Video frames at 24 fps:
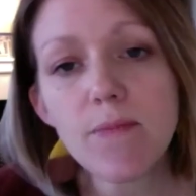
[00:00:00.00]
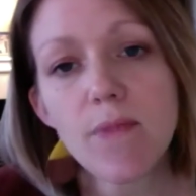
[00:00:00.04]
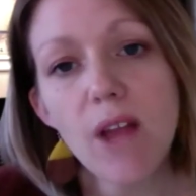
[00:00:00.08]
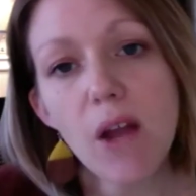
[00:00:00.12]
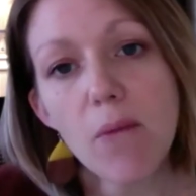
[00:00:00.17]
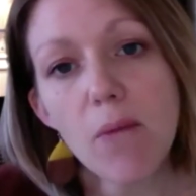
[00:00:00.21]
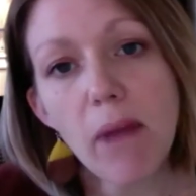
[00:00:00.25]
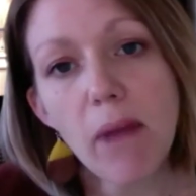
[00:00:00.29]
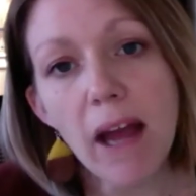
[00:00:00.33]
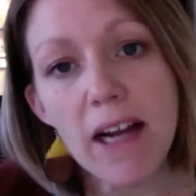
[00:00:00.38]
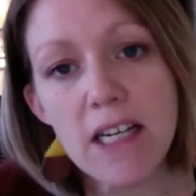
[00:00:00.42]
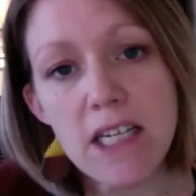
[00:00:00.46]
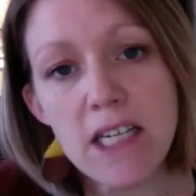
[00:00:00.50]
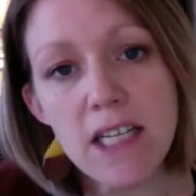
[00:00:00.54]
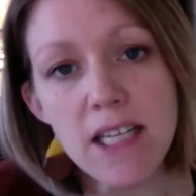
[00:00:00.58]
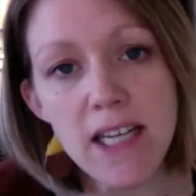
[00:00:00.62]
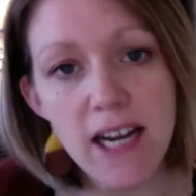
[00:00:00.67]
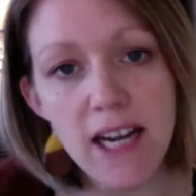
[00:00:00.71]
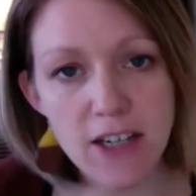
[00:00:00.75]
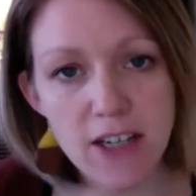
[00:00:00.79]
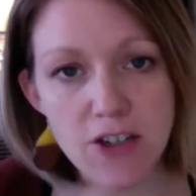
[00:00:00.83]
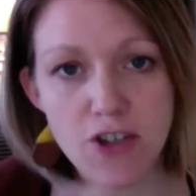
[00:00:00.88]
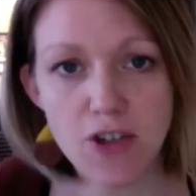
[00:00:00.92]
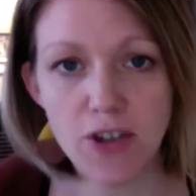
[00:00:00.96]
Back to the
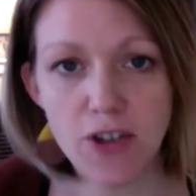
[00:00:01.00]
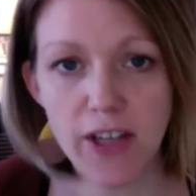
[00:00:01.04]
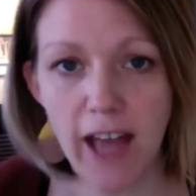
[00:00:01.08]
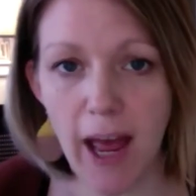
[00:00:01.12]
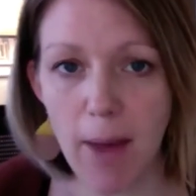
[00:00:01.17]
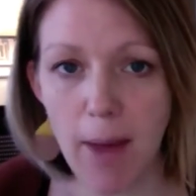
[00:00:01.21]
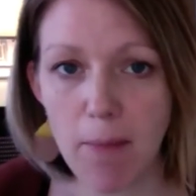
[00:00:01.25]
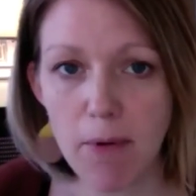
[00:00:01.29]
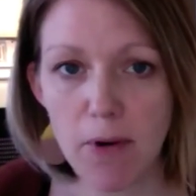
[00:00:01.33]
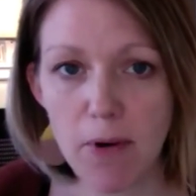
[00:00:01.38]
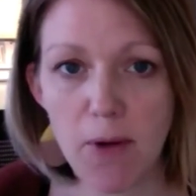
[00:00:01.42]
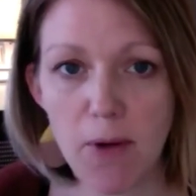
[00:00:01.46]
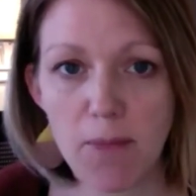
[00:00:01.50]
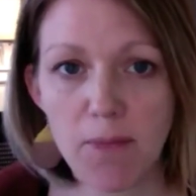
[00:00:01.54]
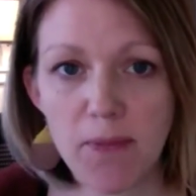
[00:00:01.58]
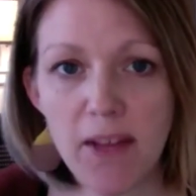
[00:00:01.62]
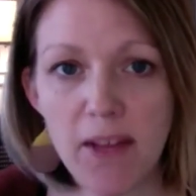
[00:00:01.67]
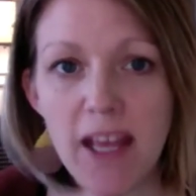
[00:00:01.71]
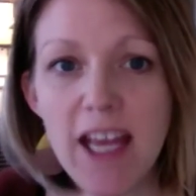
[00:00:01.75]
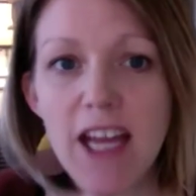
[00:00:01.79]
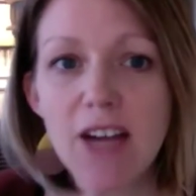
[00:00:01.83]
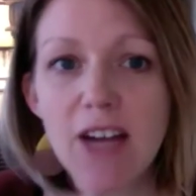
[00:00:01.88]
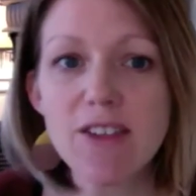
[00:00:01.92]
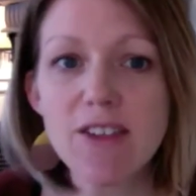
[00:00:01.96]
national capitol.
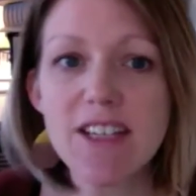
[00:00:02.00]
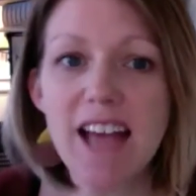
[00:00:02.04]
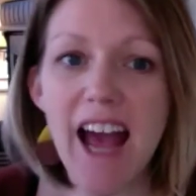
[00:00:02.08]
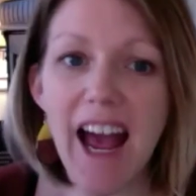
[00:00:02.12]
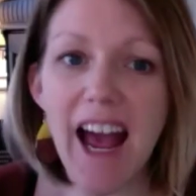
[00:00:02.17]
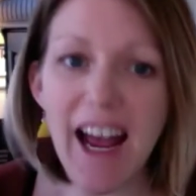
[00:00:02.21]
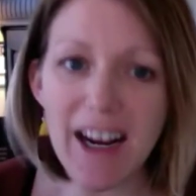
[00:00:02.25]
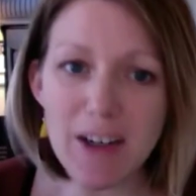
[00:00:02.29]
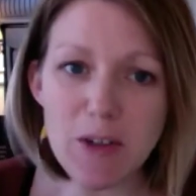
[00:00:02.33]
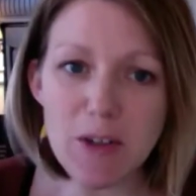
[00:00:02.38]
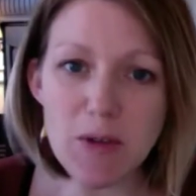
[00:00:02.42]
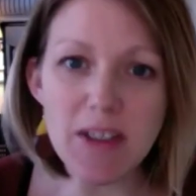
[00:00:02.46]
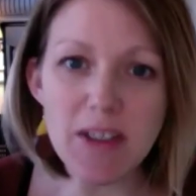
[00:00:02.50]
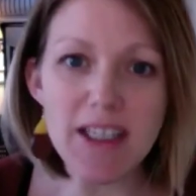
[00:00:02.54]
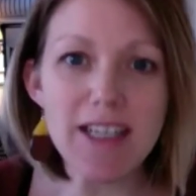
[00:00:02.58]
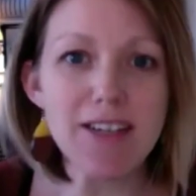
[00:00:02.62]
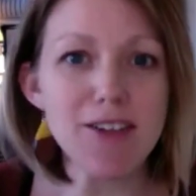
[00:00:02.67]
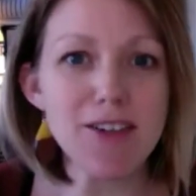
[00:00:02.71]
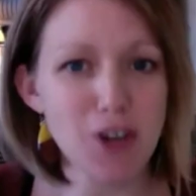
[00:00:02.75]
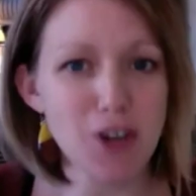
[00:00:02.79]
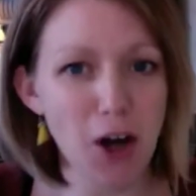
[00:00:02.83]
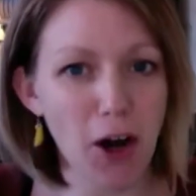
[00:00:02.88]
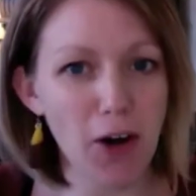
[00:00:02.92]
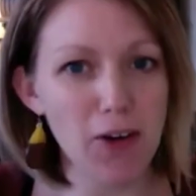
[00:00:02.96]
It was actually
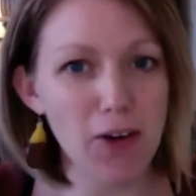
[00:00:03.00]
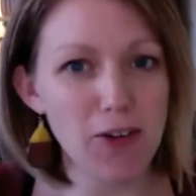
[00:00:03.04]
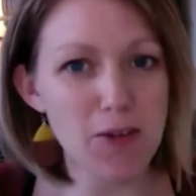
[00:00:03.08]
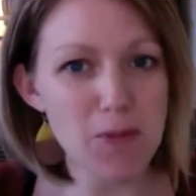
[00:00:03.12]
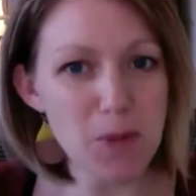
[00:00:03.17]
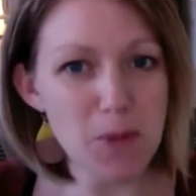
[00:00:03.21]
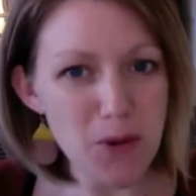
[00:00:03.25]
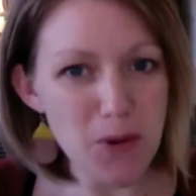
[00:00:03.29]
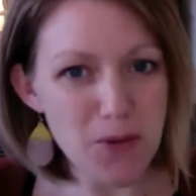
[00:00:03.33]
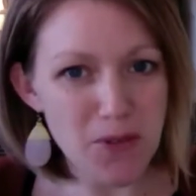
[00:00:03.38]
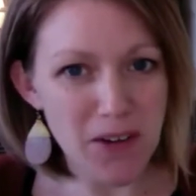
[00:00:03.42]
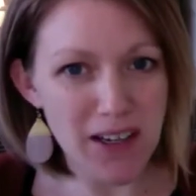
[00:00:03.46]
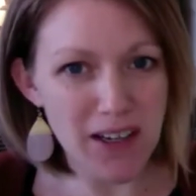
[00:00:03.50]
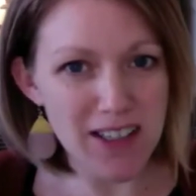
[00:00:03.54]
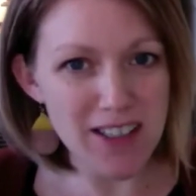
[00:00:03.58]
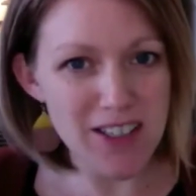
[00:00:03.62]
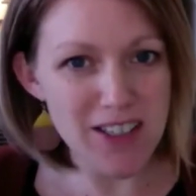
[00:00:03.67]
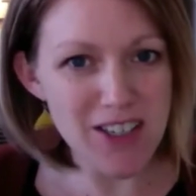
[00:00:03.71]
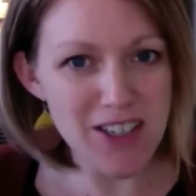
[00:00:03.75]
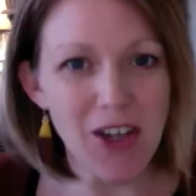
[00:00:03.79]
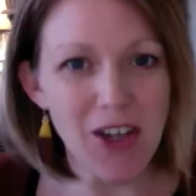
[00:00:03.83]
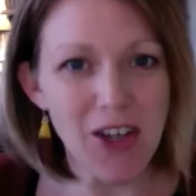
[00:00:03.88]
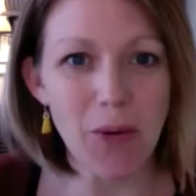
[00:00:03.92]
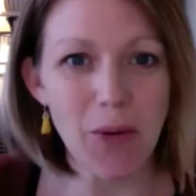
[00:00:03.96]
Charles Bulfinch,
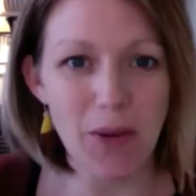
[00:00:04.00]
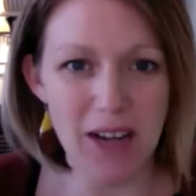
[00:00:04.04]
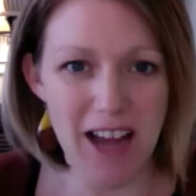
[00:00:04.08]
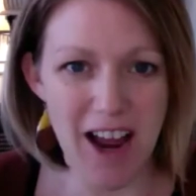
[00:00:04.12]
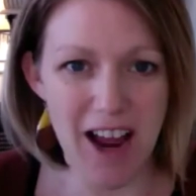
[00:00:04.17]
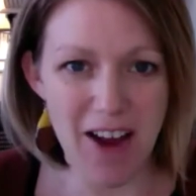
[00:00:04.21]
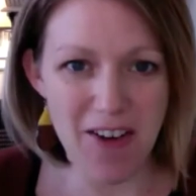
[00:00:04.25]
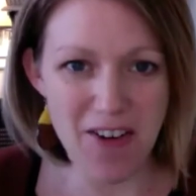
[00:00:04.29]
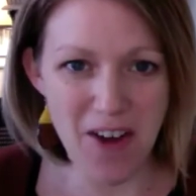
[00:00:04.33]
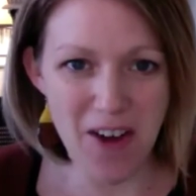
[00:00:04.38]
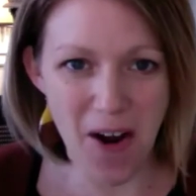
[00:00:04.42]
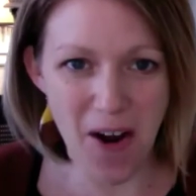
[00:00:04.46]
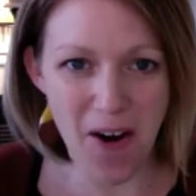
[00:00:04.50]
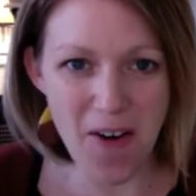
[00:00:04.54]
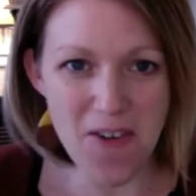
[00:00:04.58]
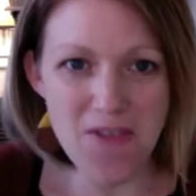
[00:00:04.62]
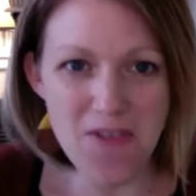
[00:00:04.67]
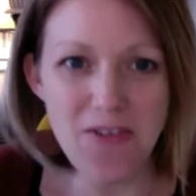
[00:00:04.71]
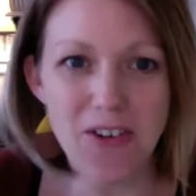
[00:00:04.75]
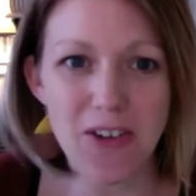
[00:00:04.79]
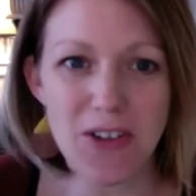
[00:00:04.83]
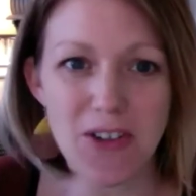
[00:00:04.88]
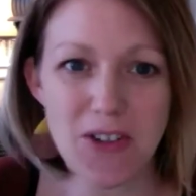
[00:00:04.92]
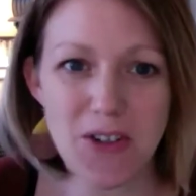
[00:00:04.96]
we now know
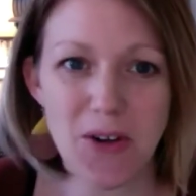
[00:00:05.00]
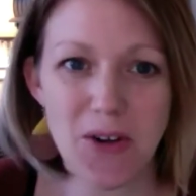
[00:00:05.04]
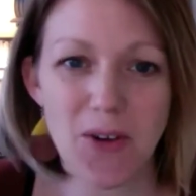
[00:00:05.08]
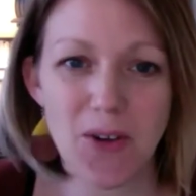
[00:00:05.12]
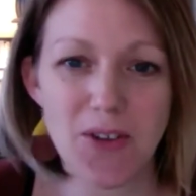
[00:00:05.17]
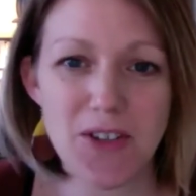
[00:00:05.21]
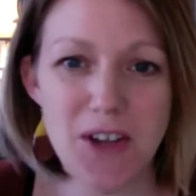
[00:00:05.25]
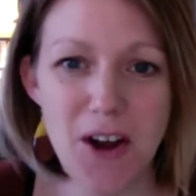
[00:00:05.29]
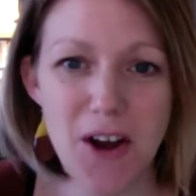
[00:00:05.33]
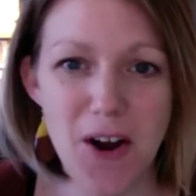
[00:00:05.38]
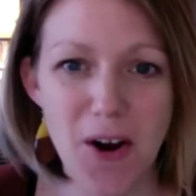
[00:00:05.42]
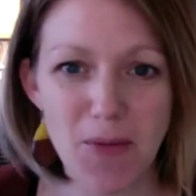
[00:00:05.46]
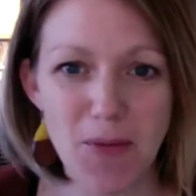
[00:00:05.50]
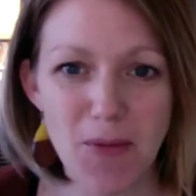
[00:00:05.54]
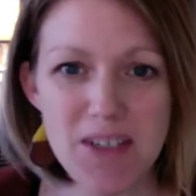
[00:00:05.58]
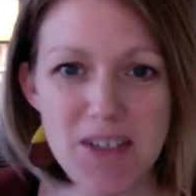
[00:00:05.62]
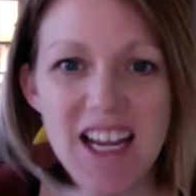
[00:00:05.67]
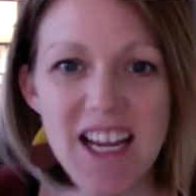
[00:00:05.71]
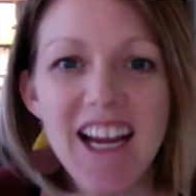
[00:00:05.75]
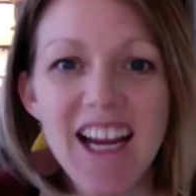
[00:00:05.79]
for his gold domes,